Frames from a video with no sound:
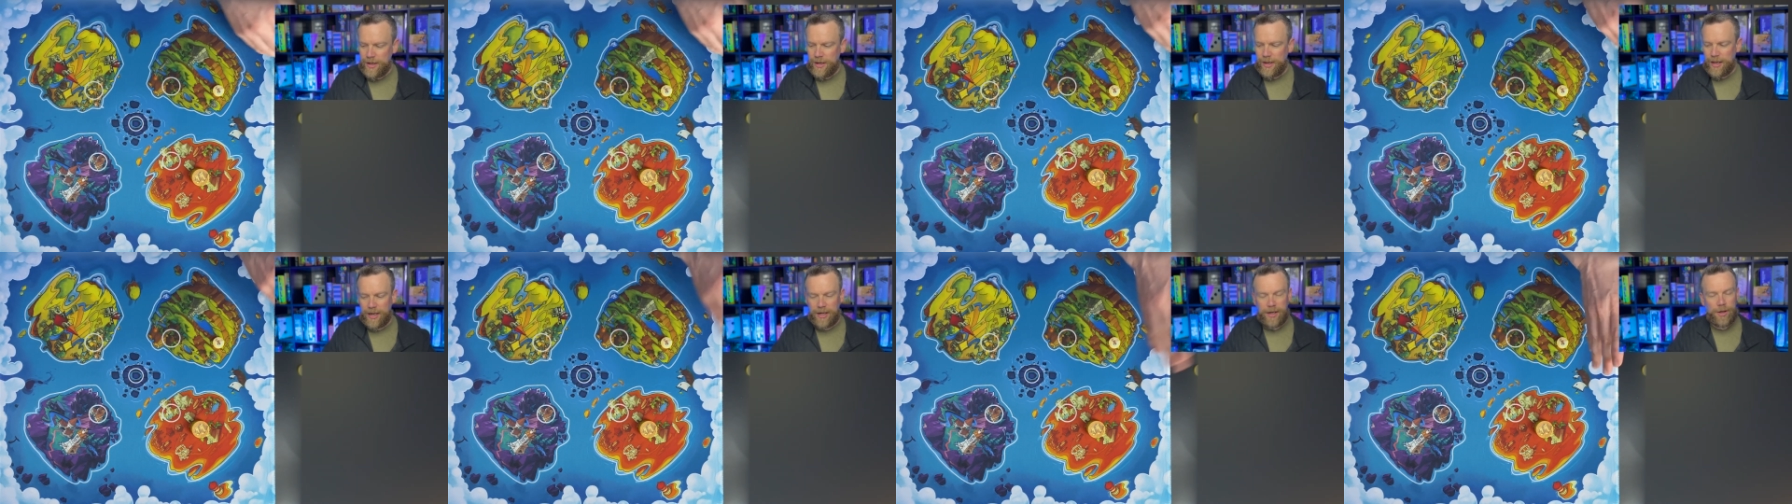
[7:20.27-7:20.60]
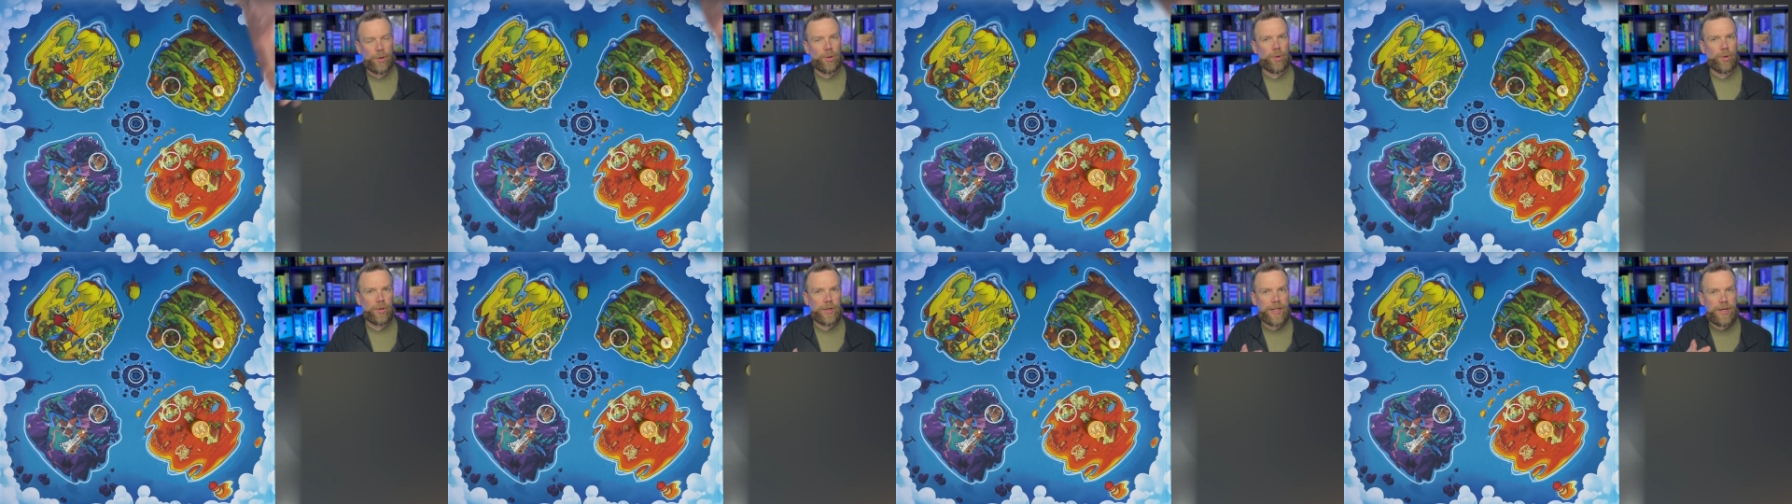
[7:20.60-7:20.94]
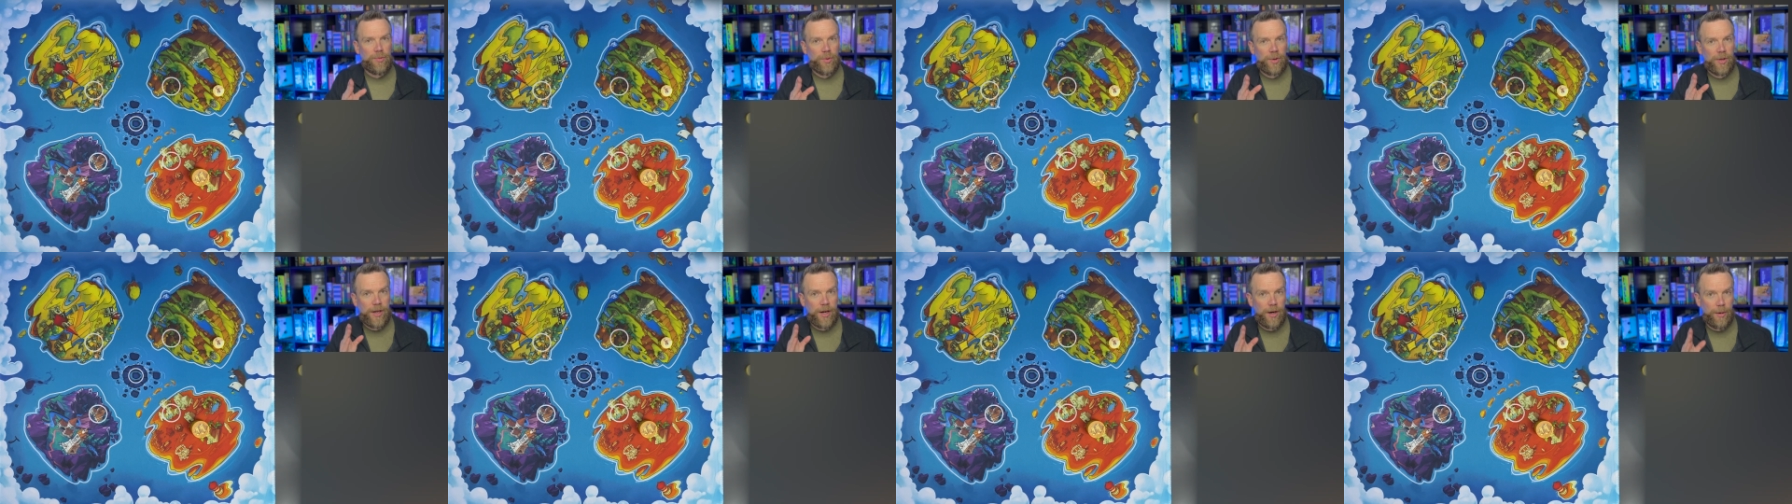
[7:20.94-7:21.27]
and it only
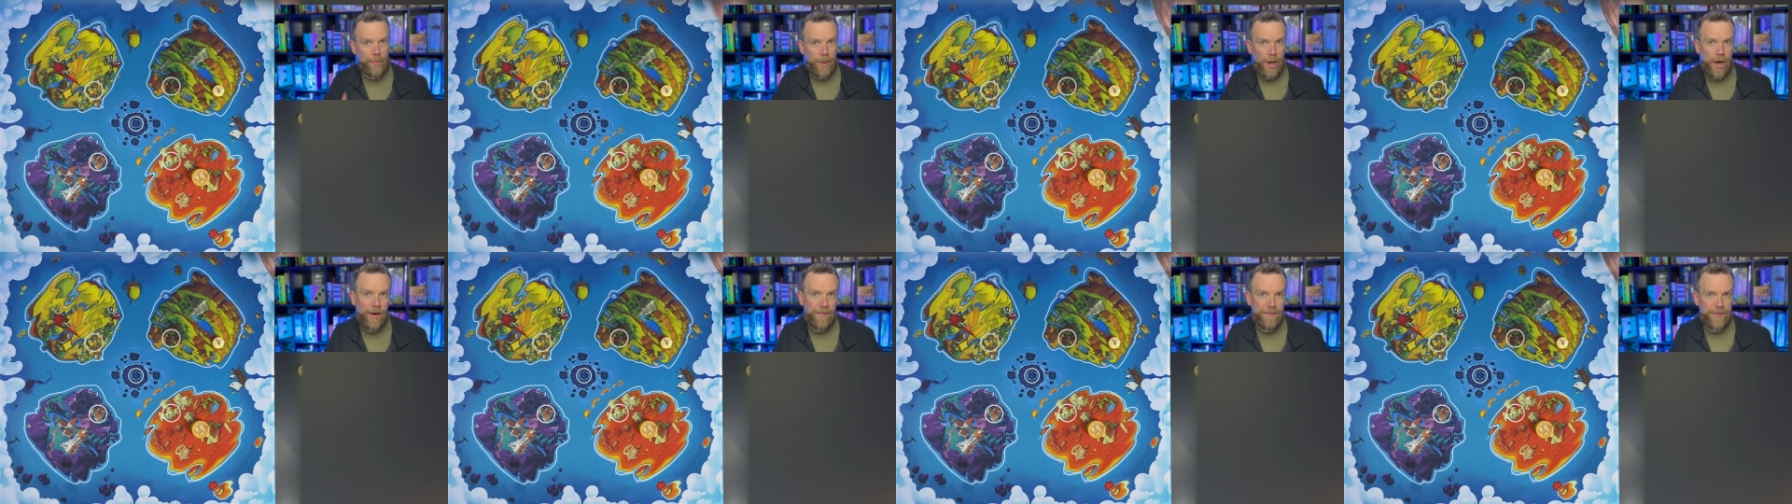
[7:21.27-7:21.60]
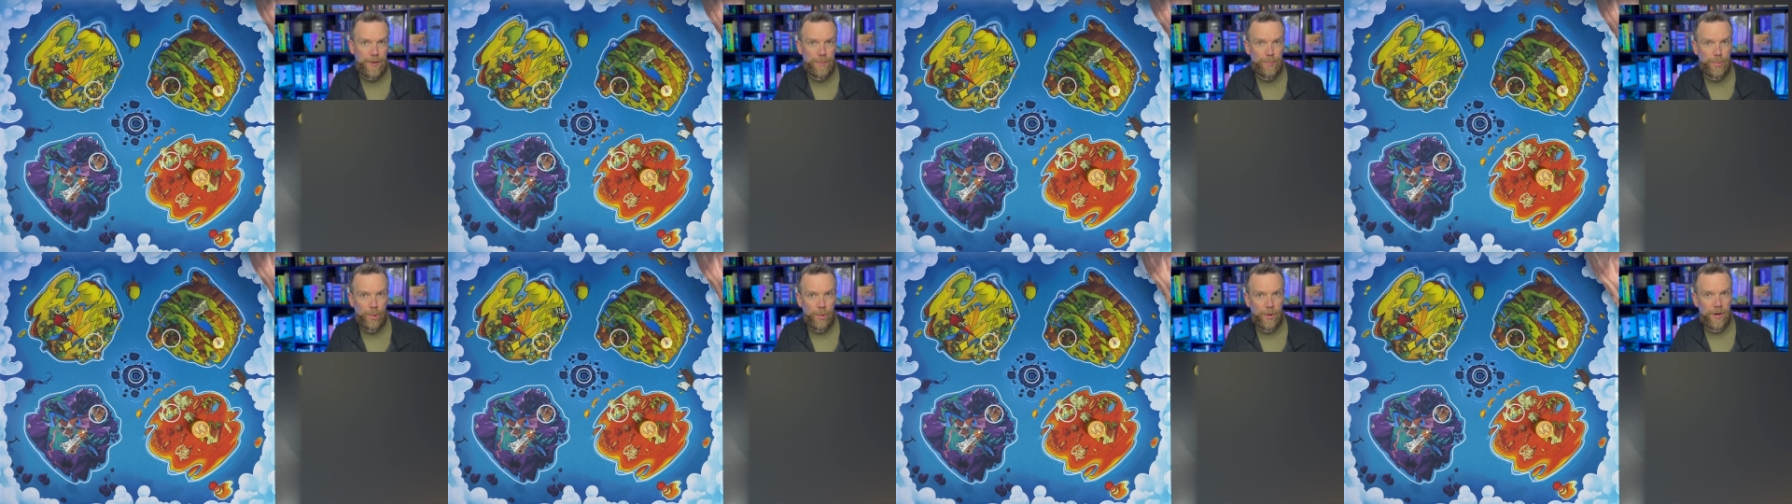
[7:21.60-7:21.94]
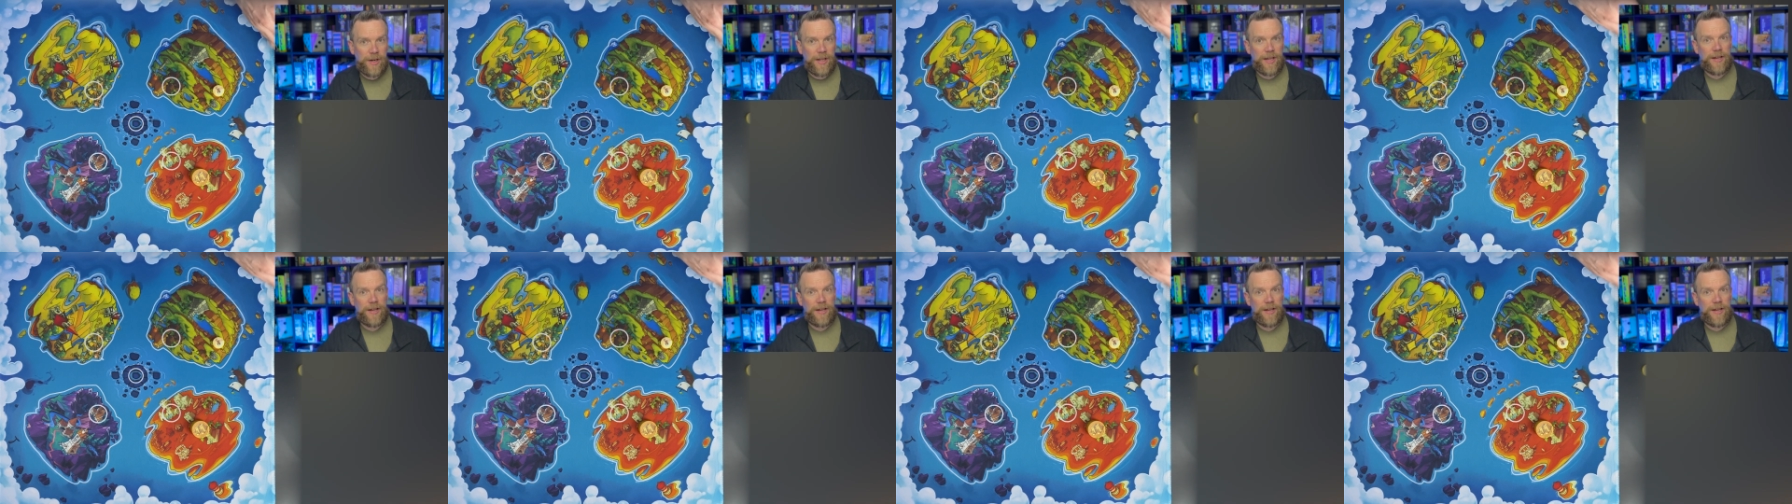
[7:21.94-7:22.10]
will come off the board